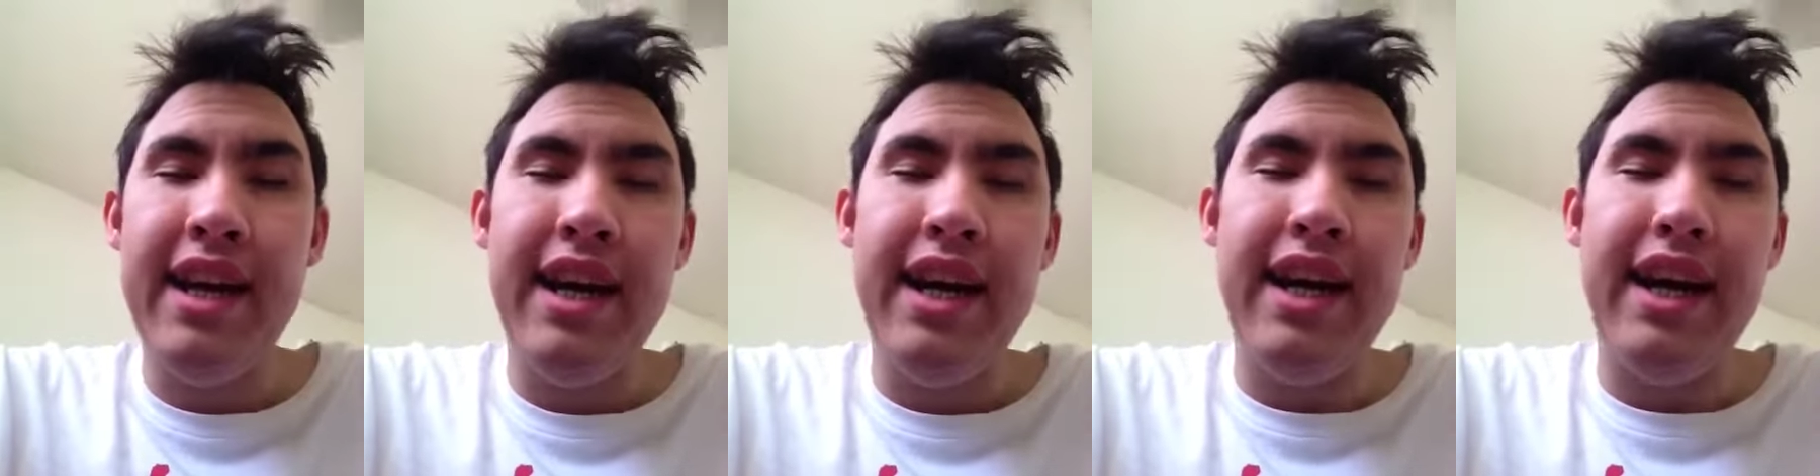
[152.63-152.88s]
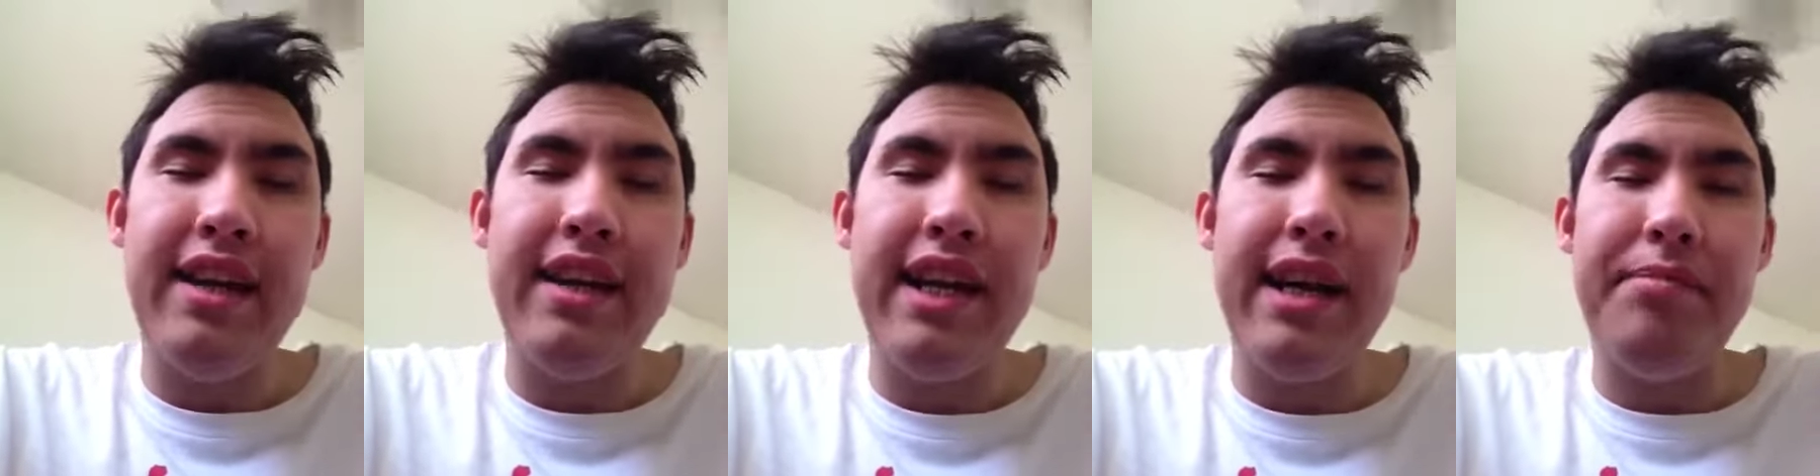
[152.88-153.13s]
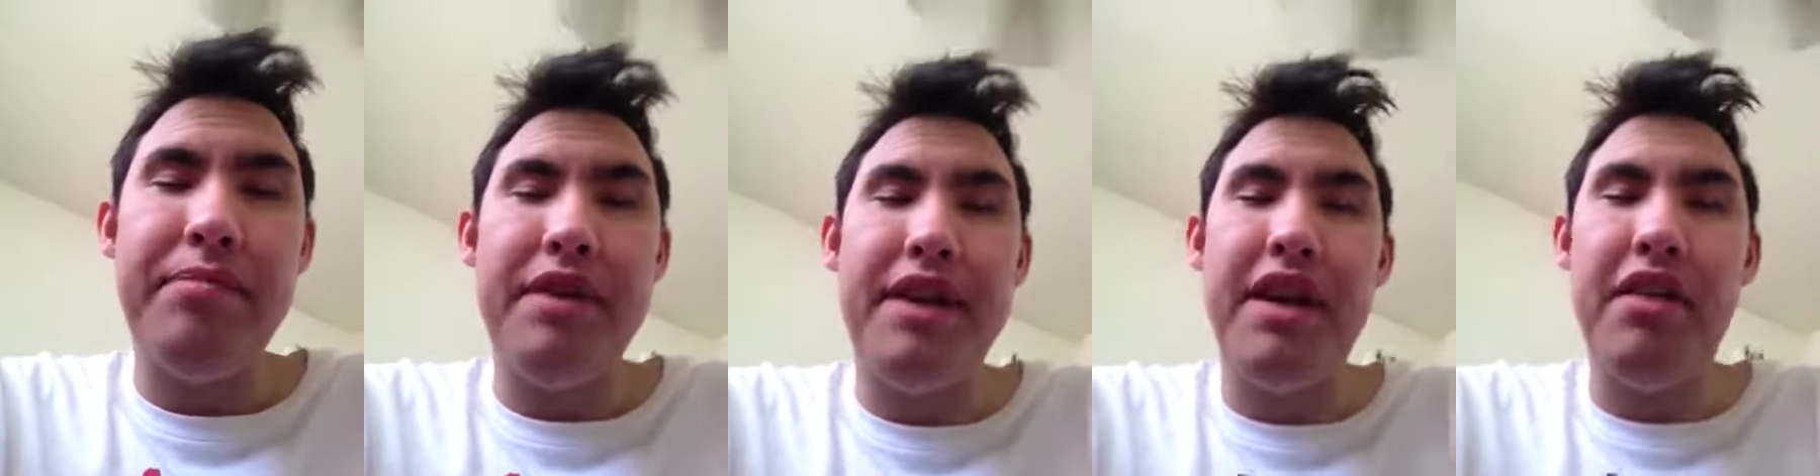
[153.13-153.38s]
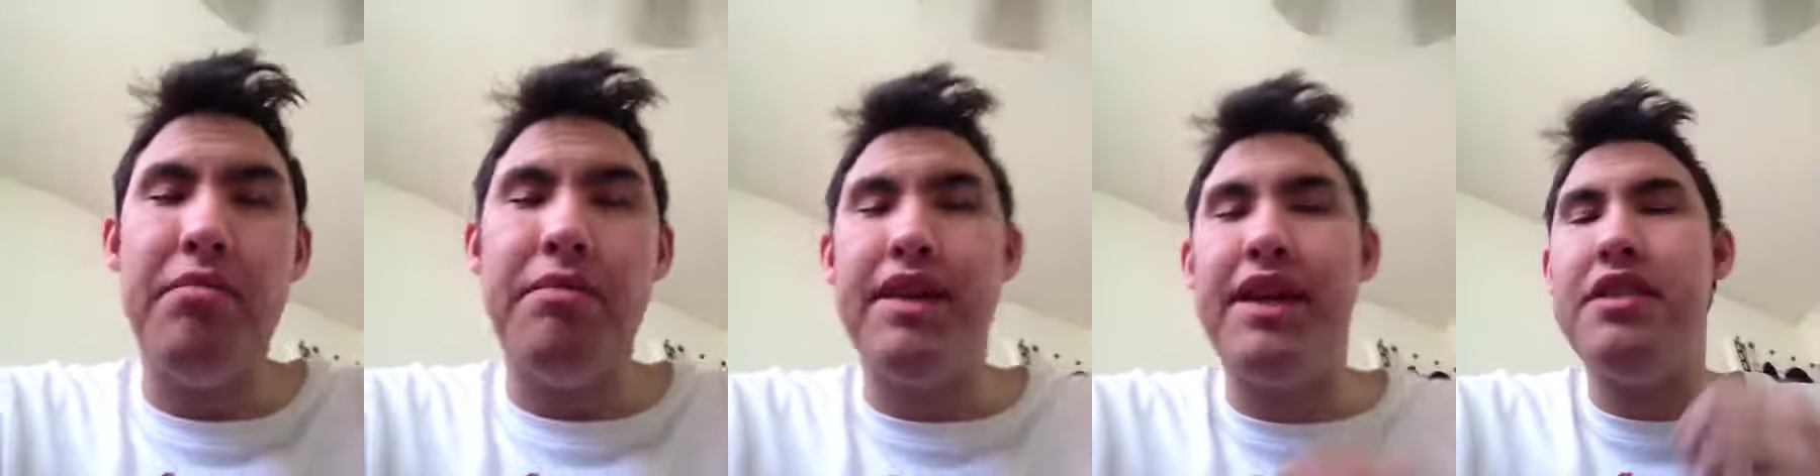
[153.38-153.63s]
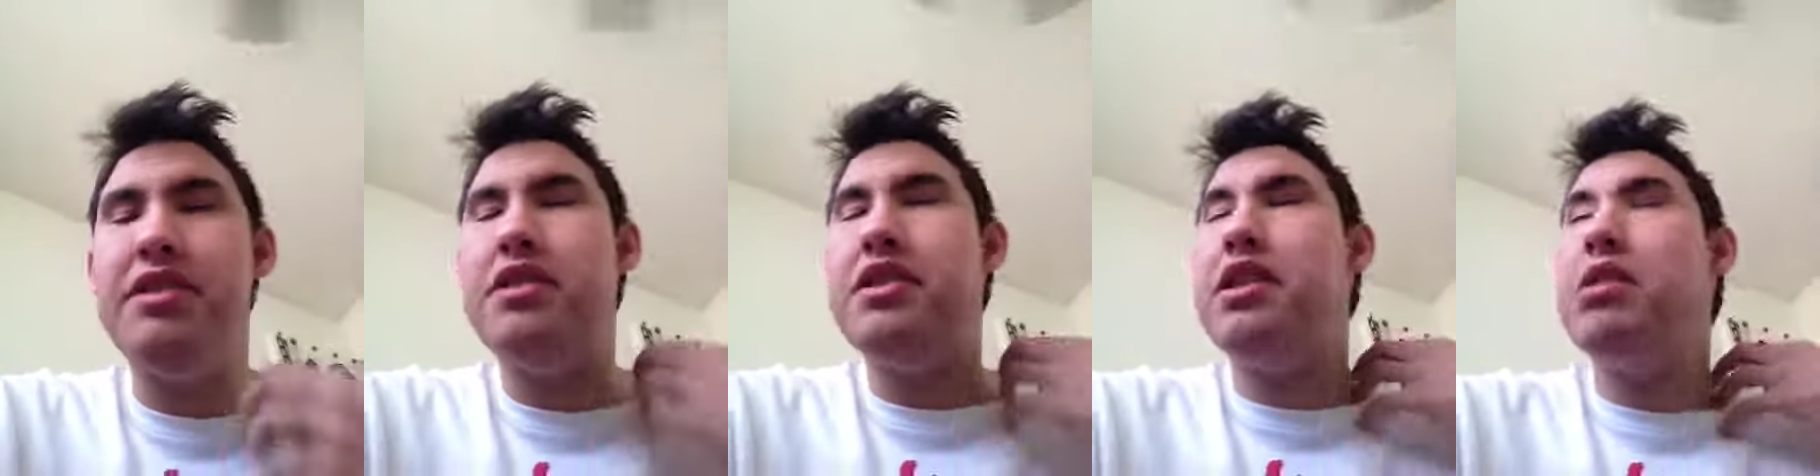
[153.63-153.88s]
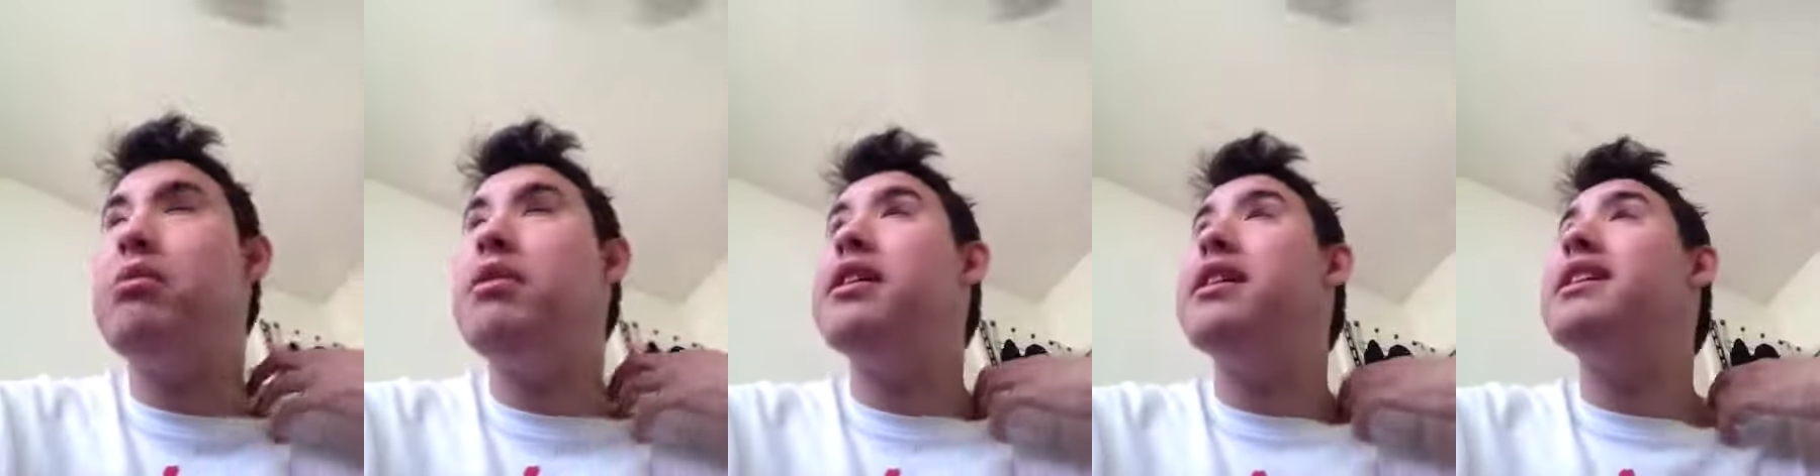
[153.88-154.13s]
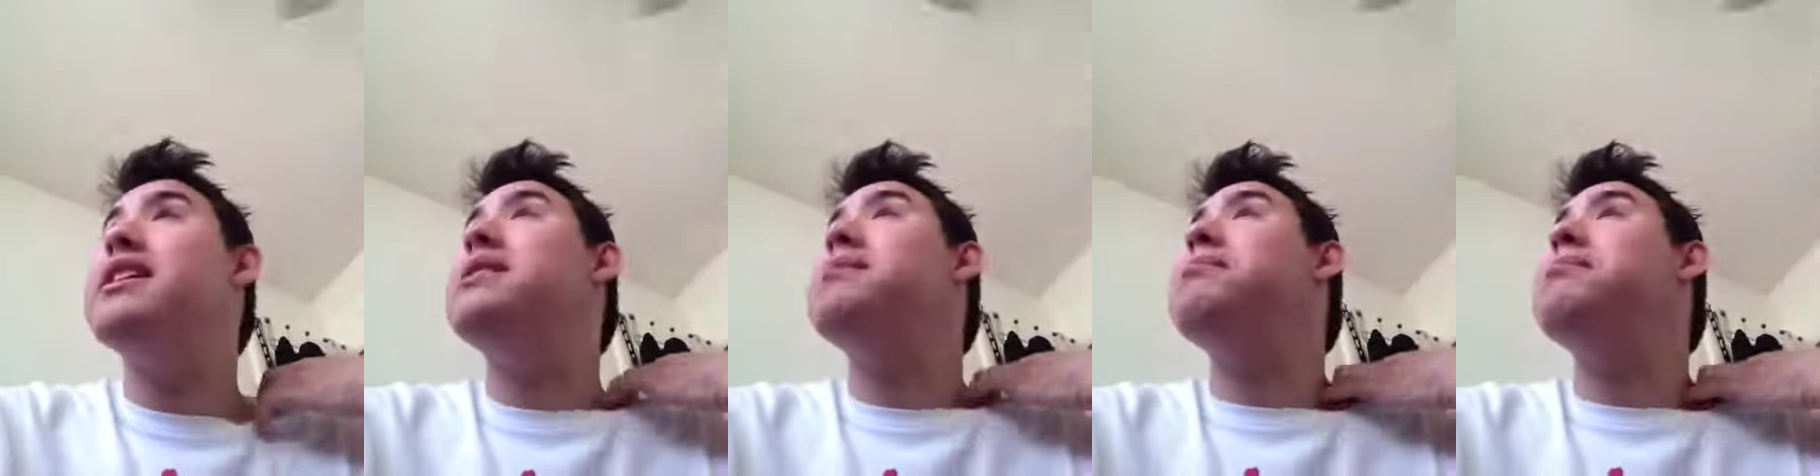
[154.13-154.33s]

Uh, type of deal, but it's still a good